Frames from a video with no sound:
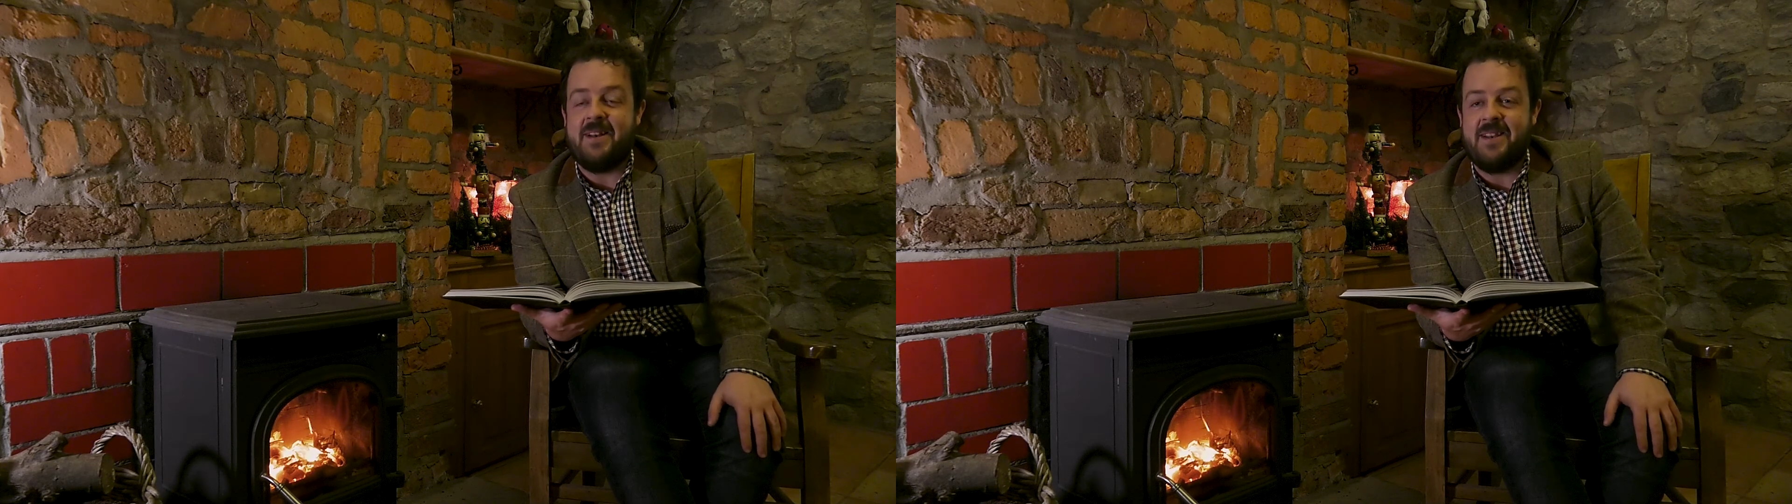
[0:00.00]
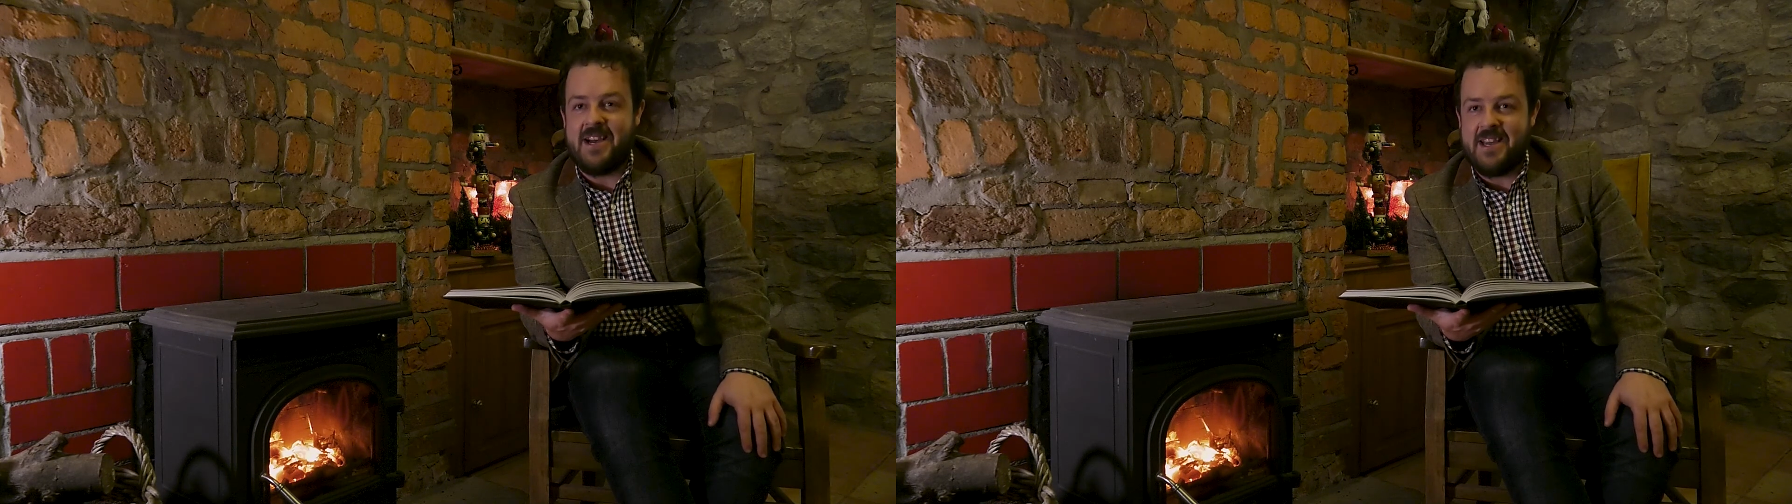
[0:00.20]

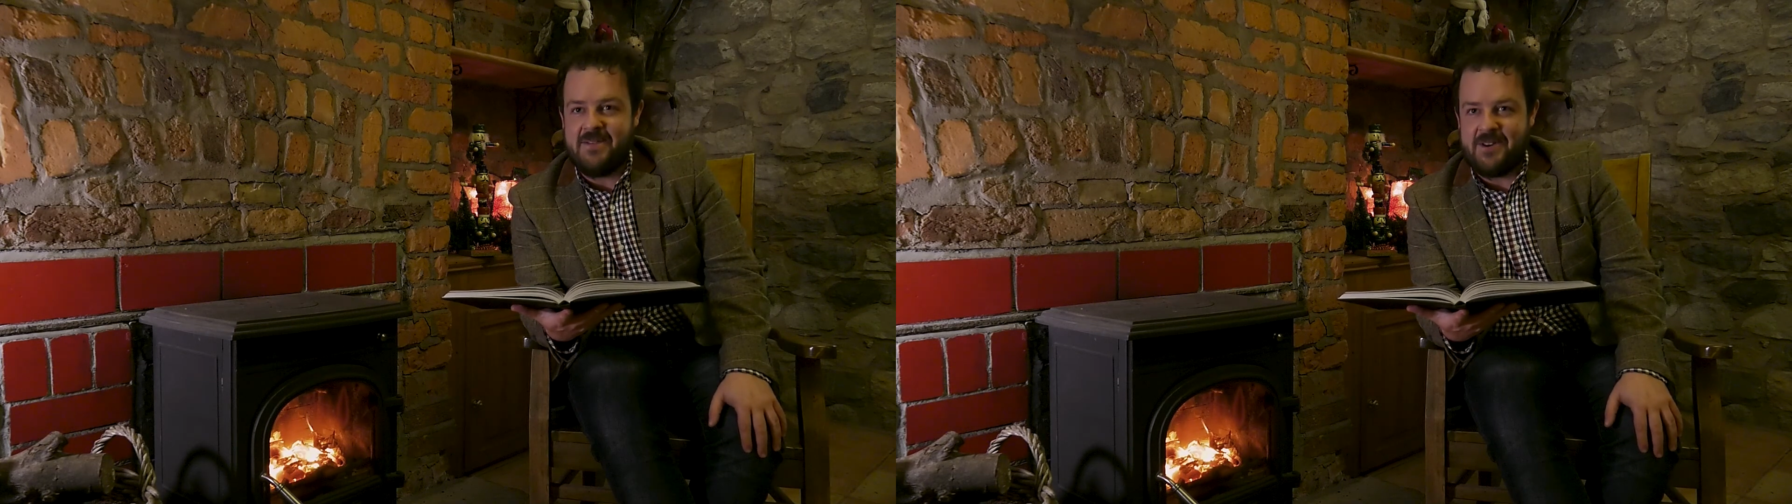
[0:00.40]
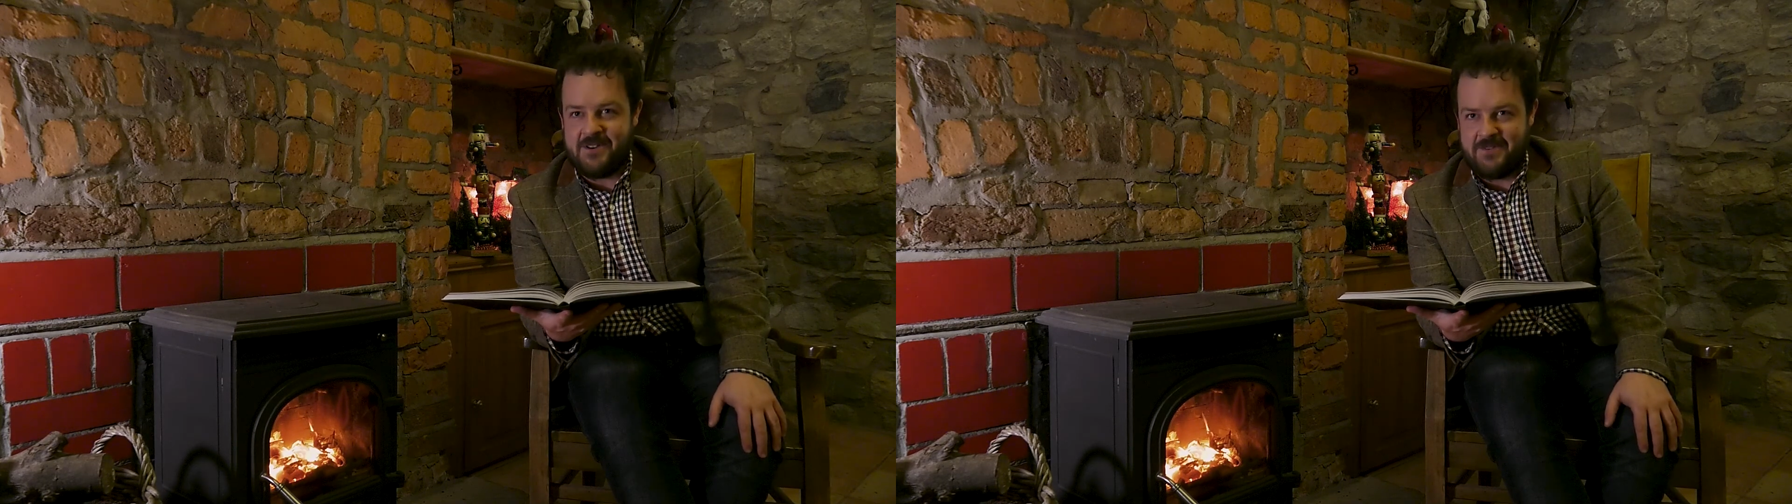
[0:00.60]
live
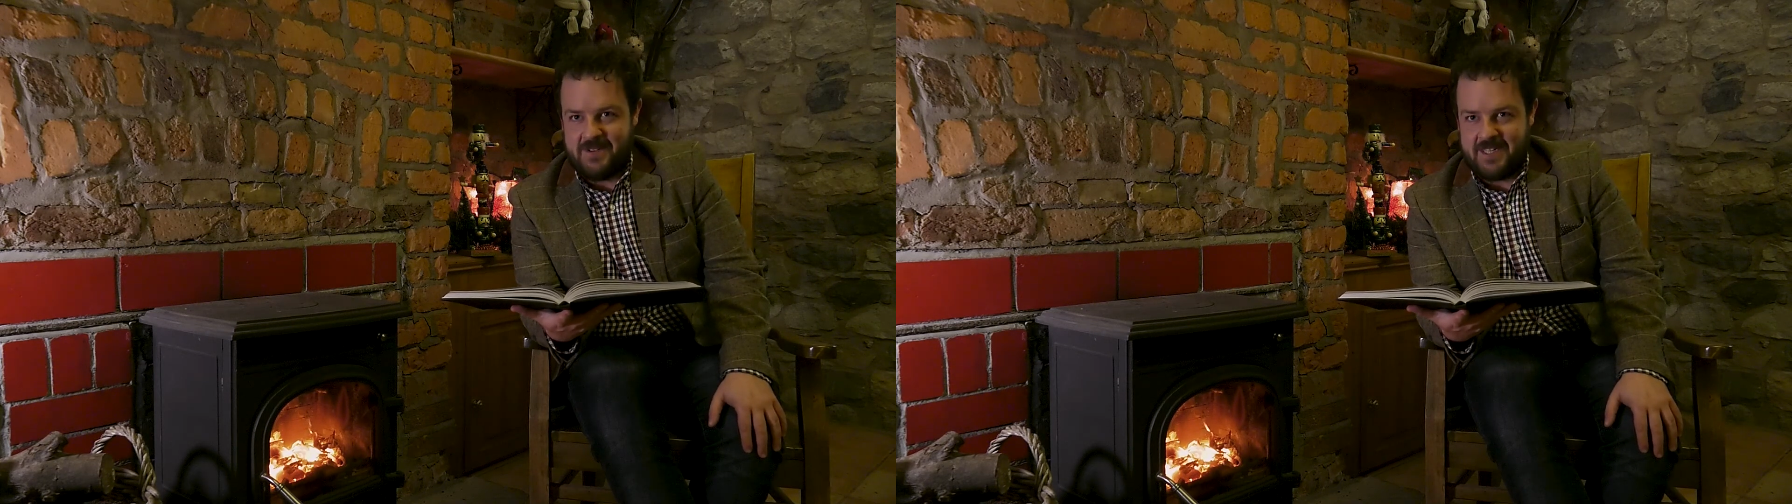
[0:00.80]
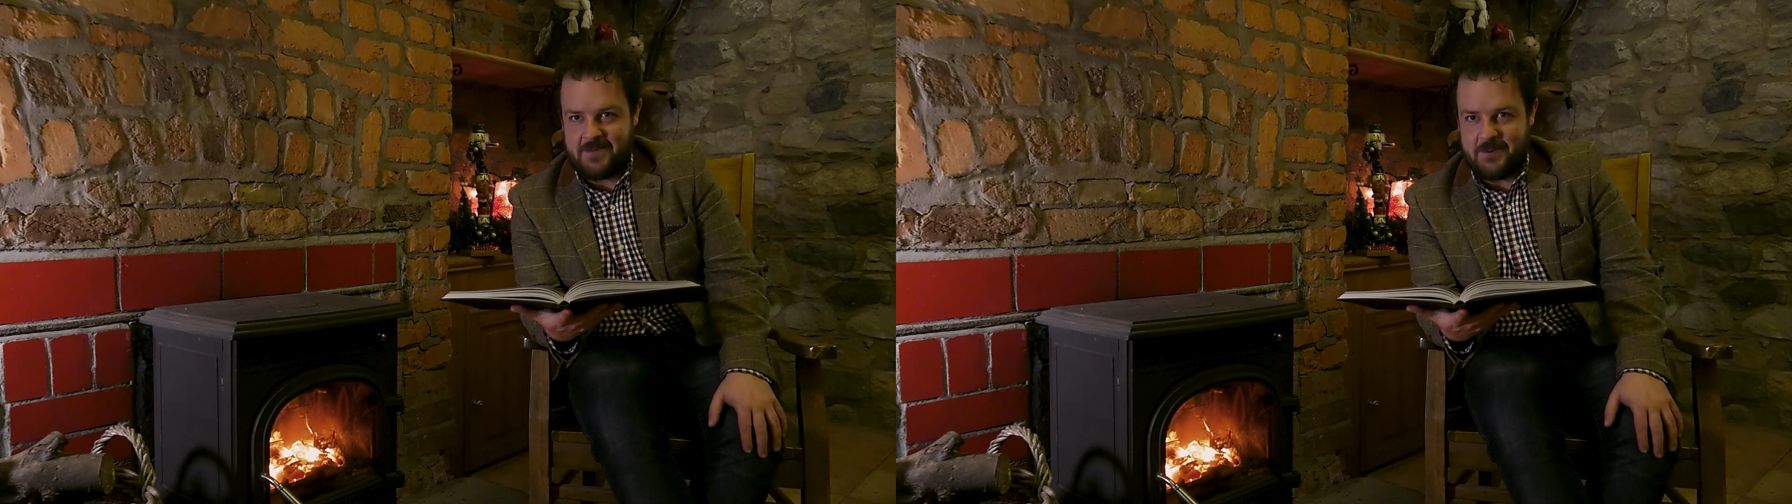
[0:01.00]
on our
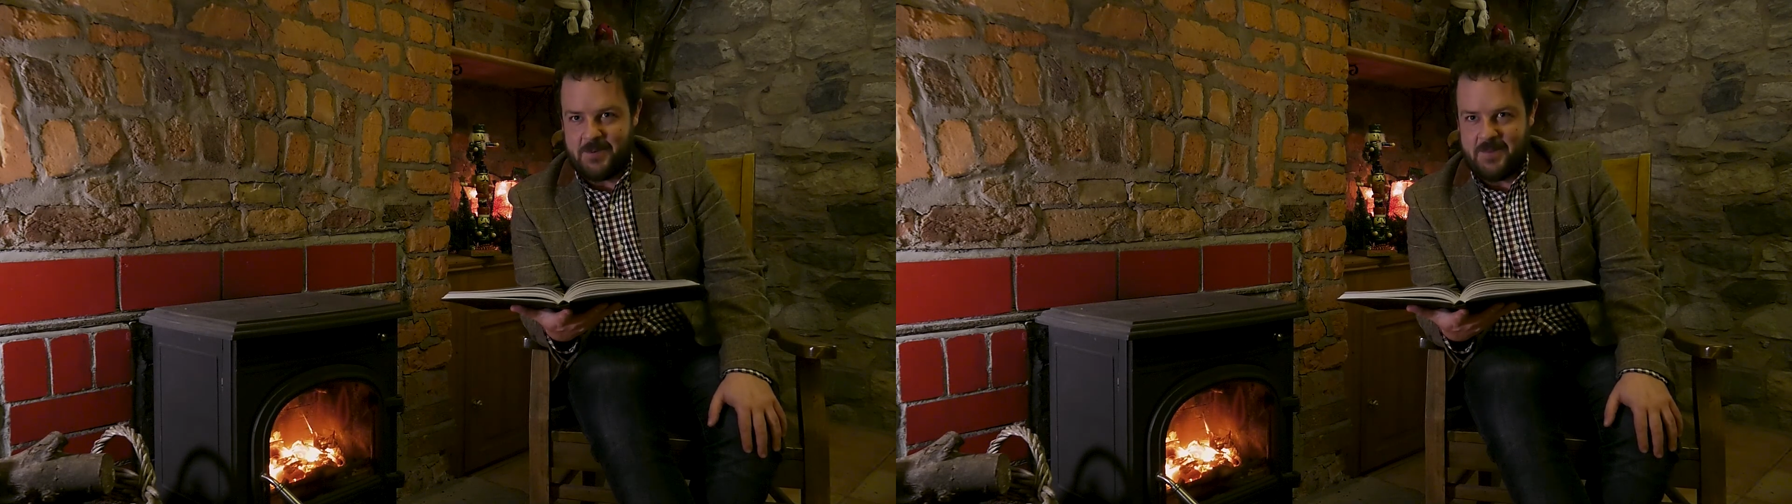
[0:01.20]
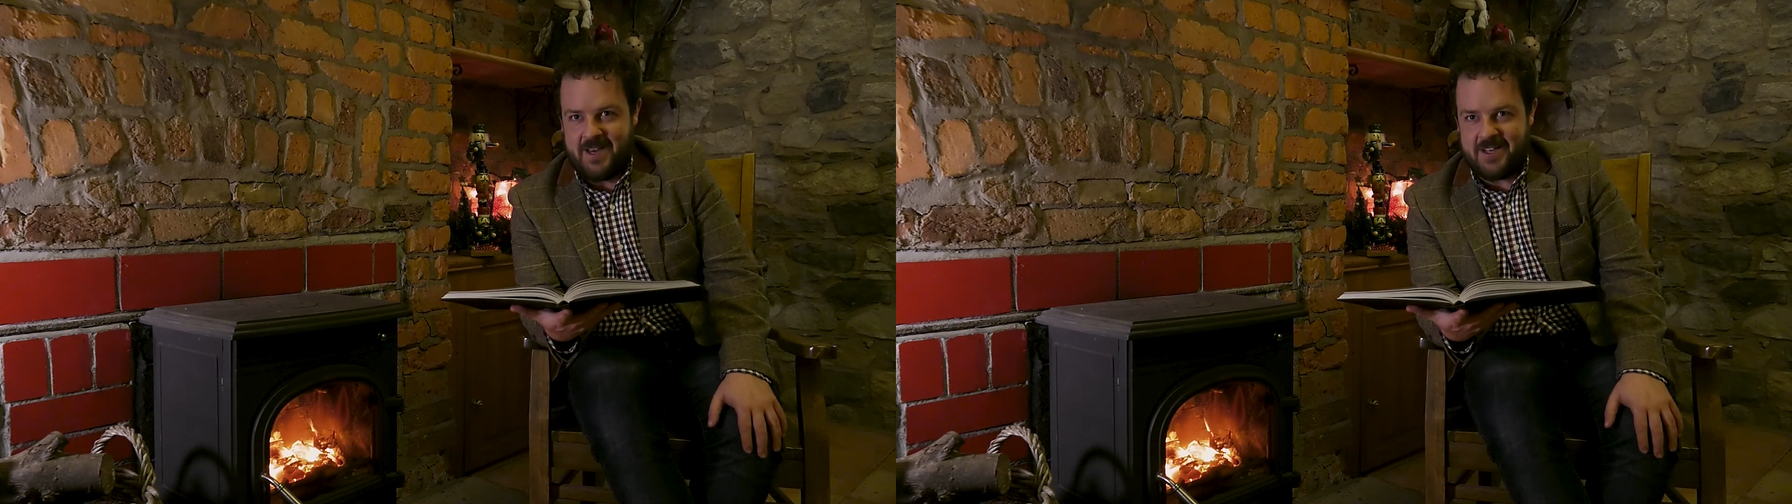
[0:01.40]
Facebook
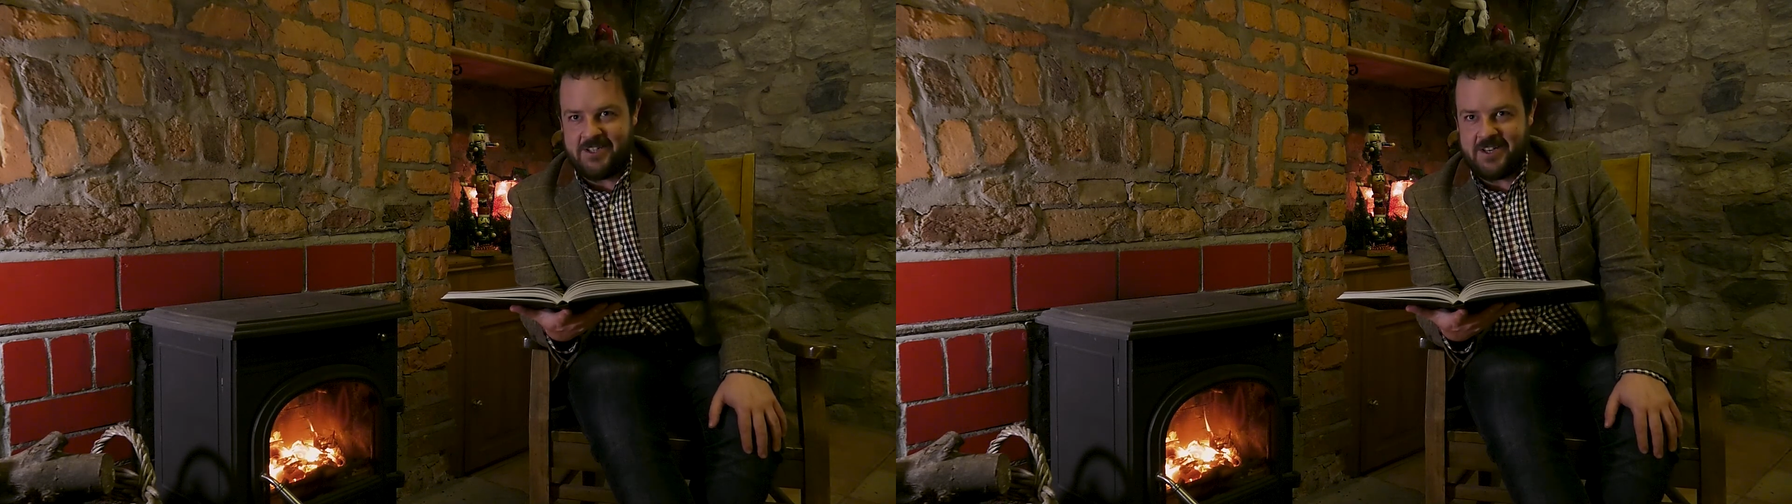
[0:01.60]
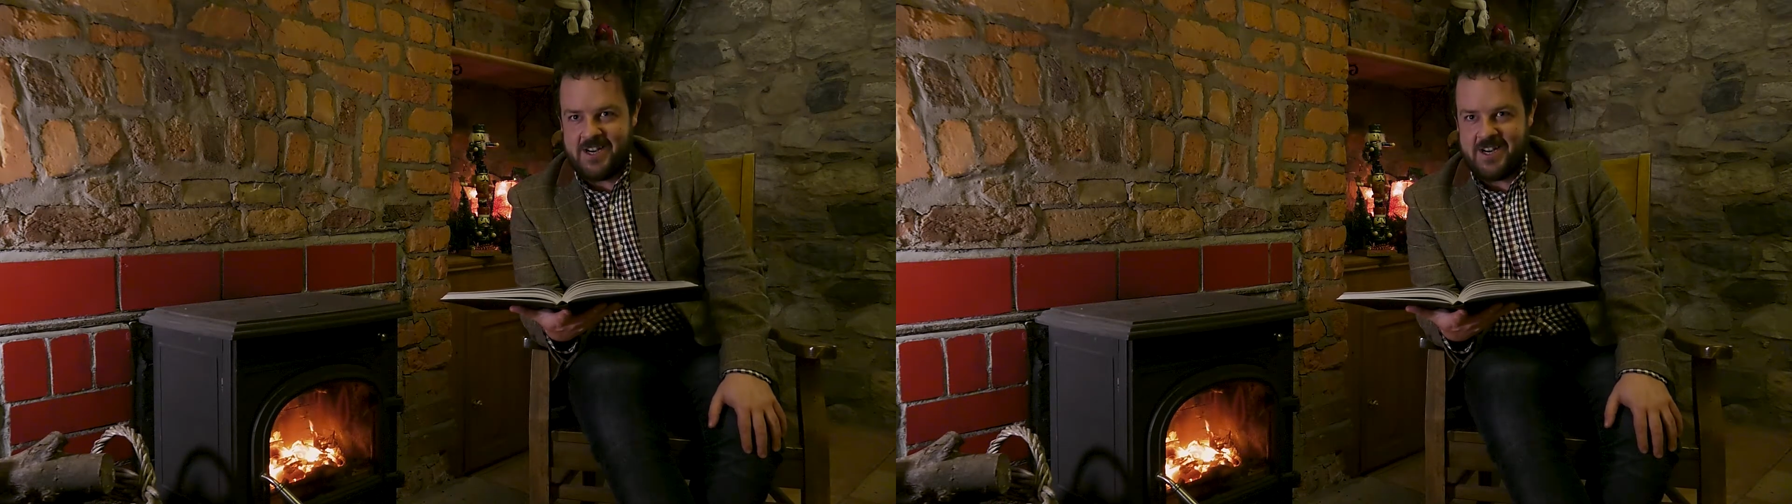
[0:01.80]
page,